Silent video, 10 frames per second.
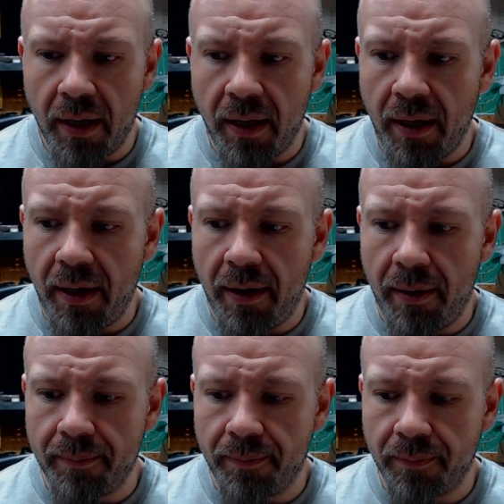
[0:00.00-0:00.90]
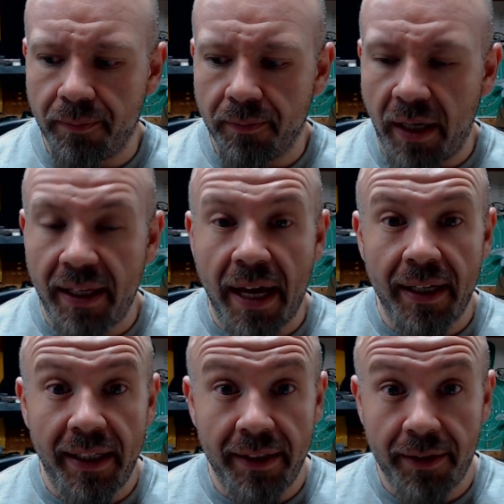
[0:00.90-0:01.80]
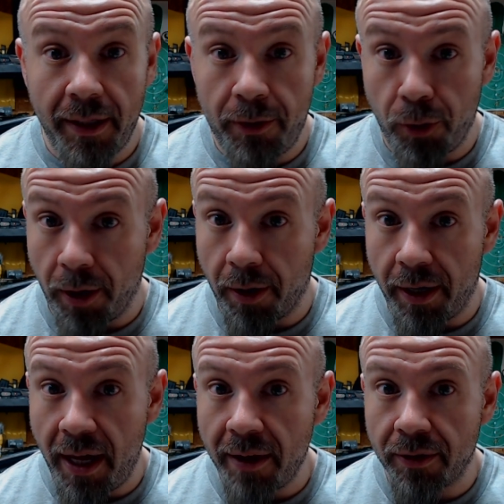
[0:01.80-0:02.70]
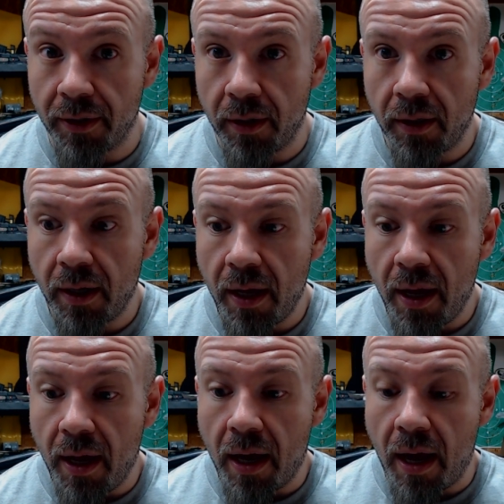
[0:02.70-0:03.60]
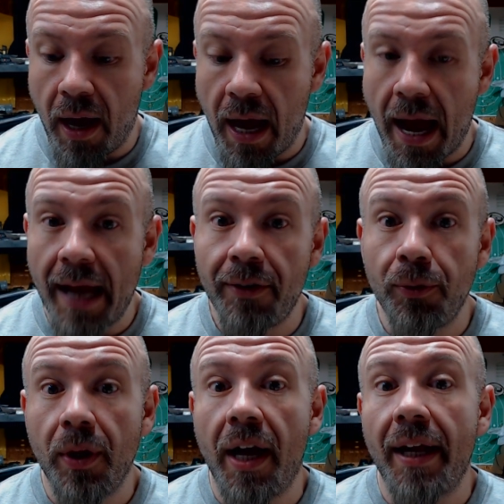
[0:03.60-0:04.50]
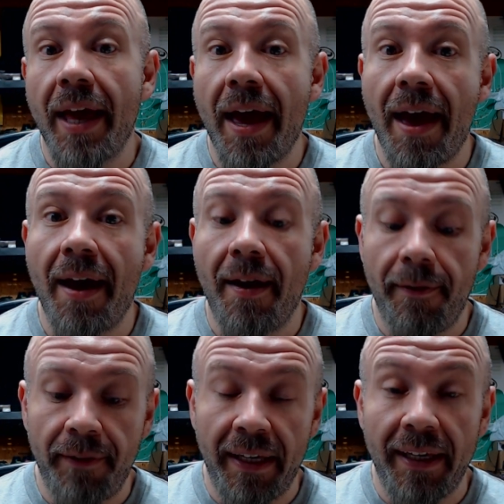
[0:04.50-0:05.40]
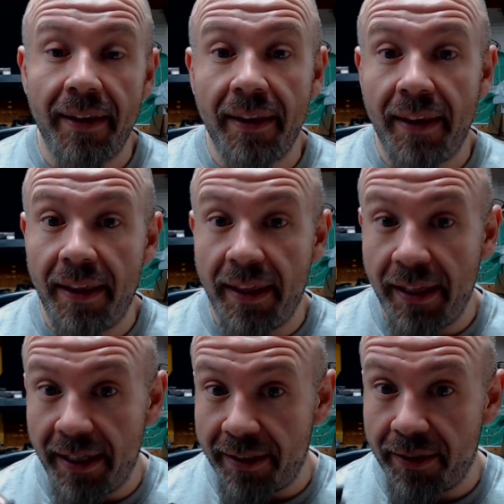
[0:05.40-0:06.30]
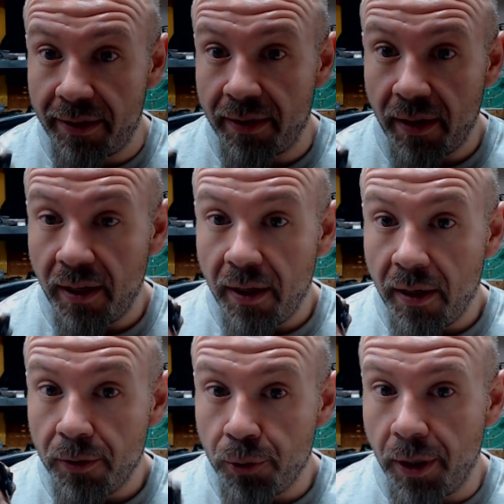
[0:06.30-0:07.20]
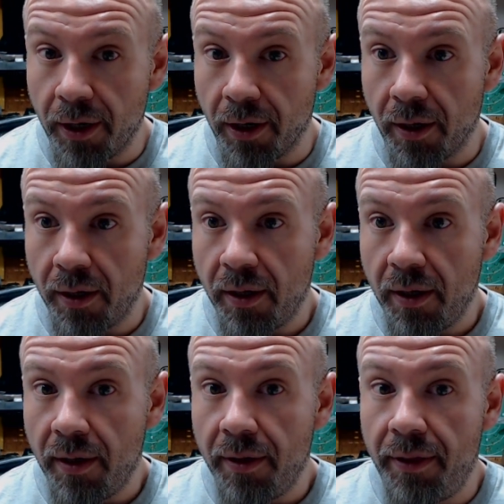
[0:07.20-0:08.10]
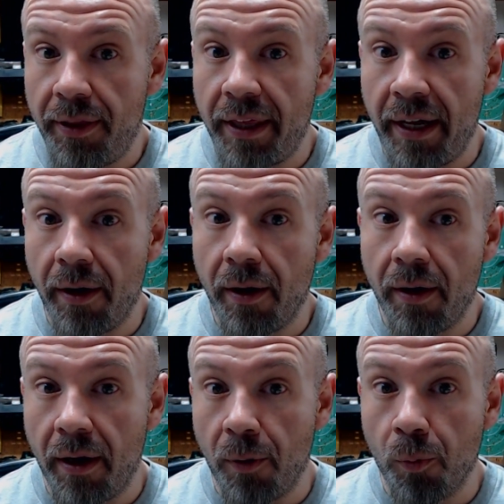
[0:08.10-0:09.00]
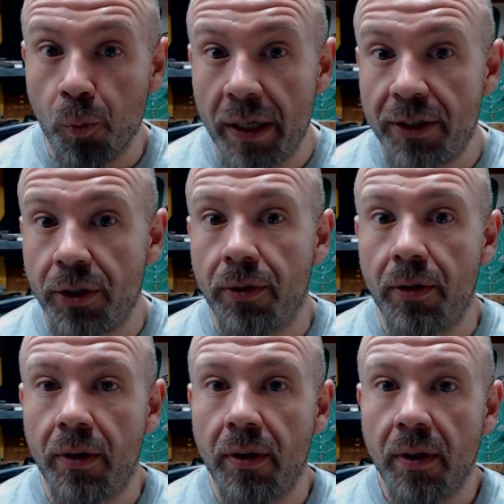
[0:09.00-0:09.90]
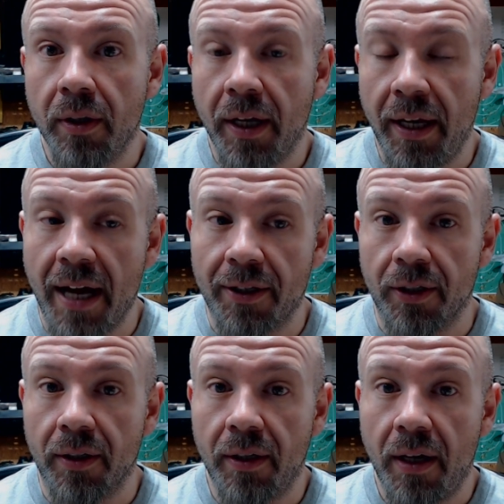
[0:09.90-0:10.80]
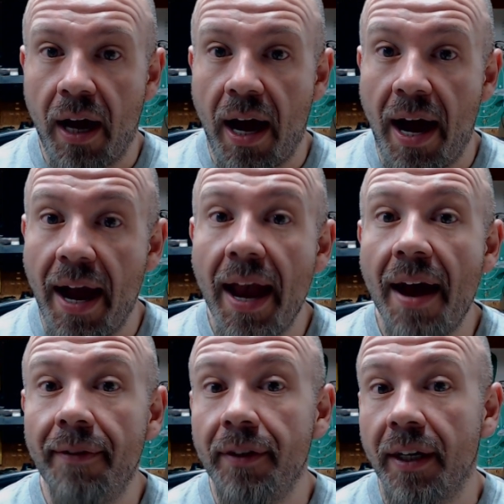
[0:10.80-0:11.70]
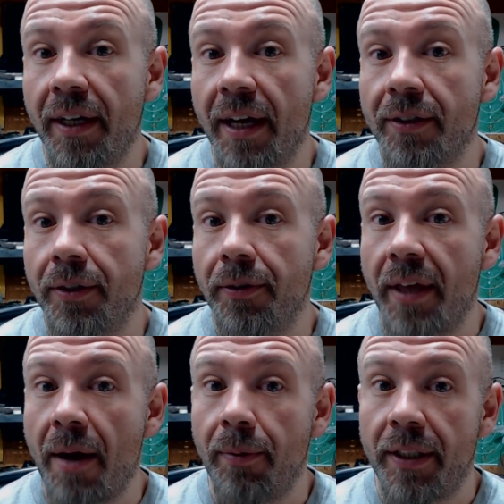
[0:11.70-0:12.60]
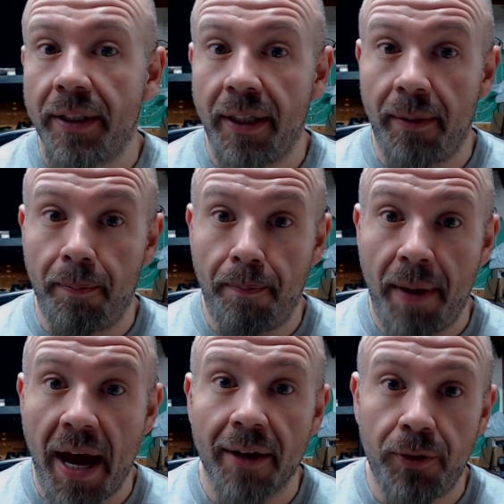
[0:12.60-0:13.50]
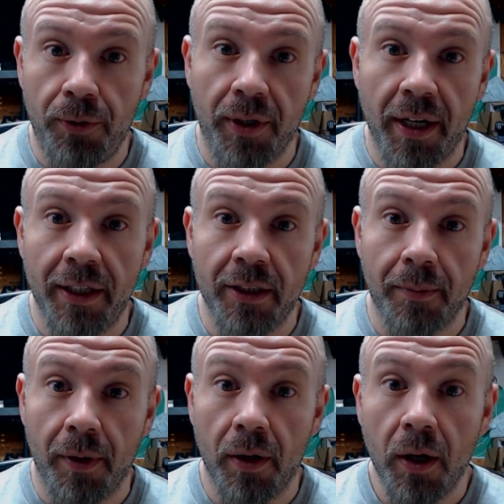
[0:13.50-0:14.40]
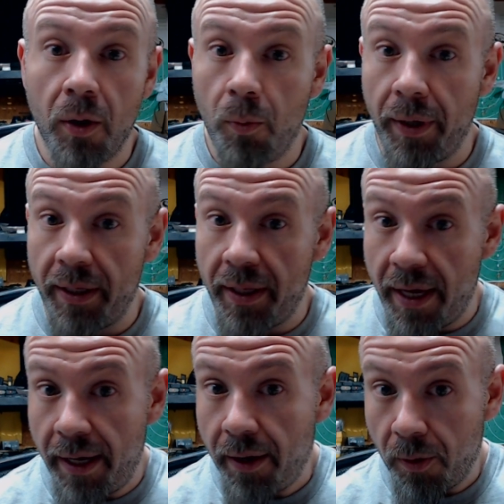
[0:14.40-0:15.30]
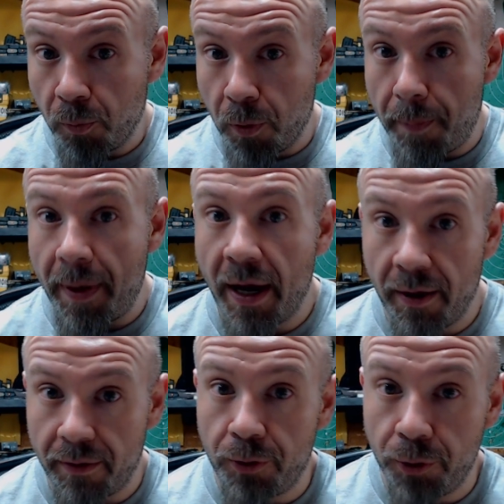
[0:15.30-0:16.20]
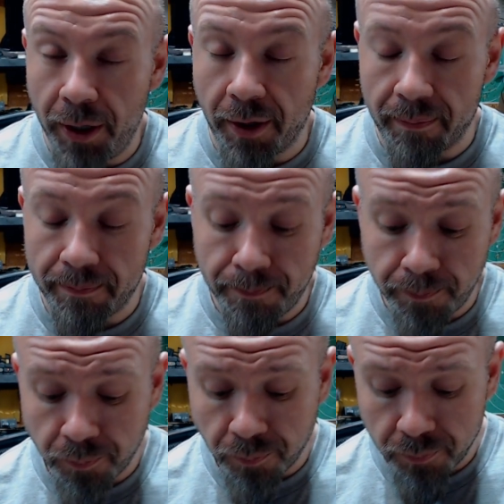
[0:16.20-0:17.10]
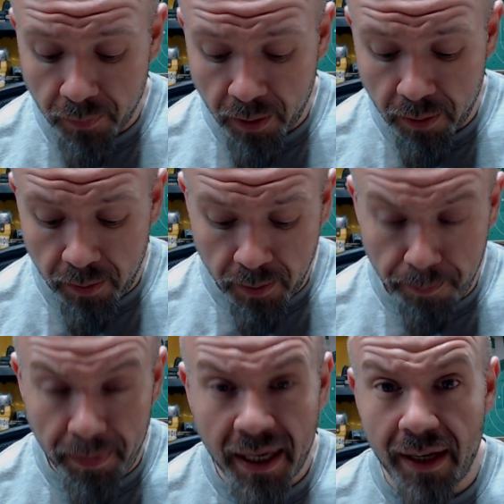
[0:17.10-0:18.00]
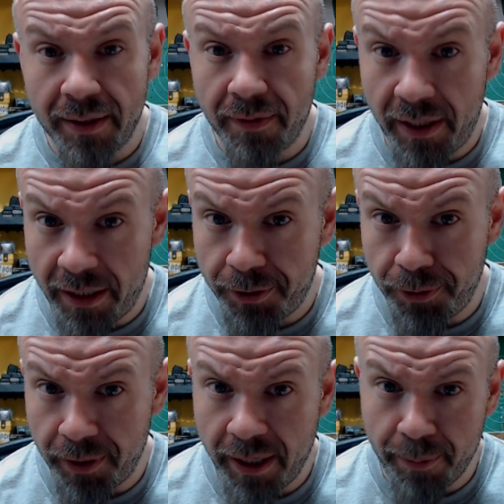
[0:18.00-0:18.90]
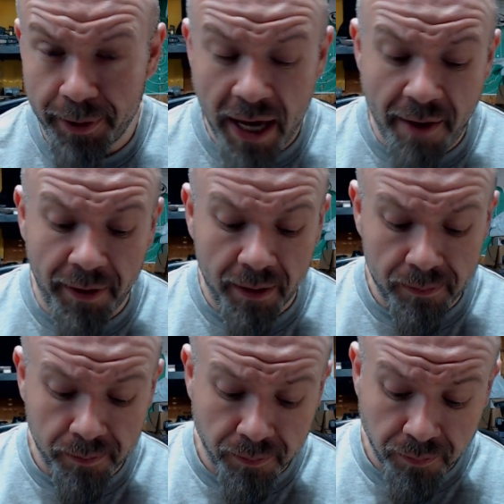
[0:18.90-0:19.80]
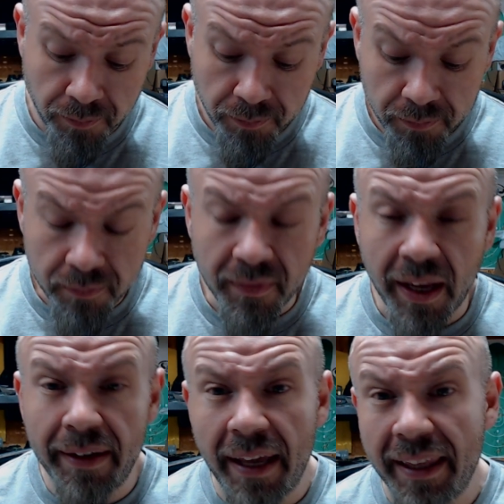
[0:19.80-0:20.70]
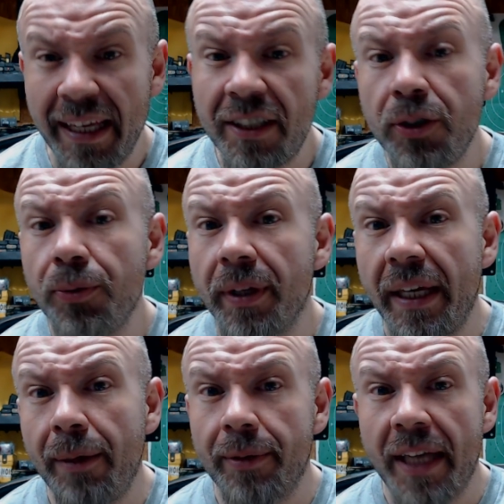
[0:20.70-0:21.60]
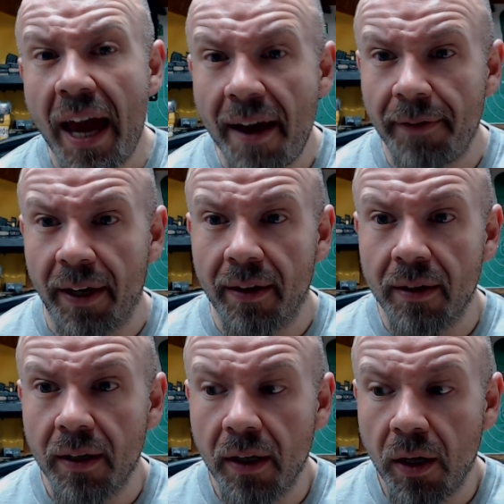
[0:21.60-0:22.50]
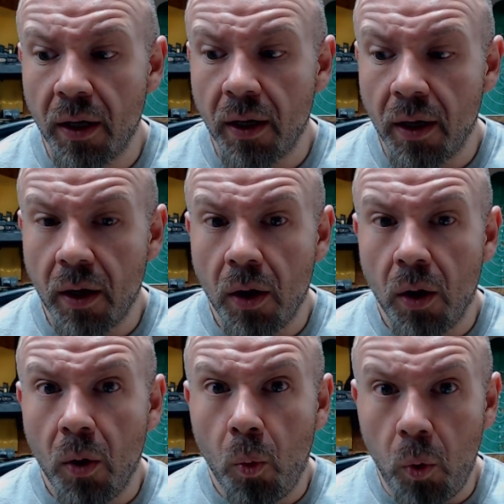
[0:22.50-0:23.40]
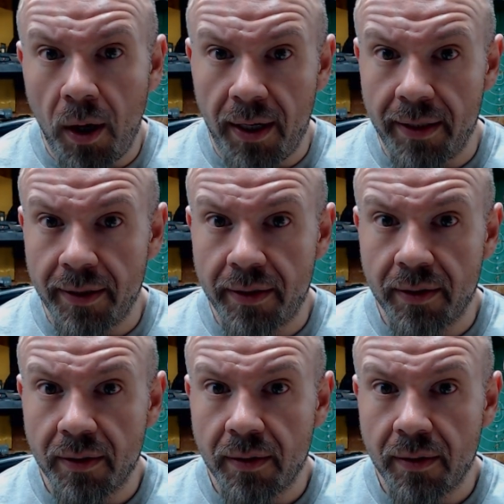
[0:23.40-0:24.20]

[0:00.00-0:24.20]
and that is the trigger connector, I do not have in this trigger their original connector. I have the connector that was sent back to the customer when they repaired the trigger because of an issue that he was having. Now, the issue that he was having was,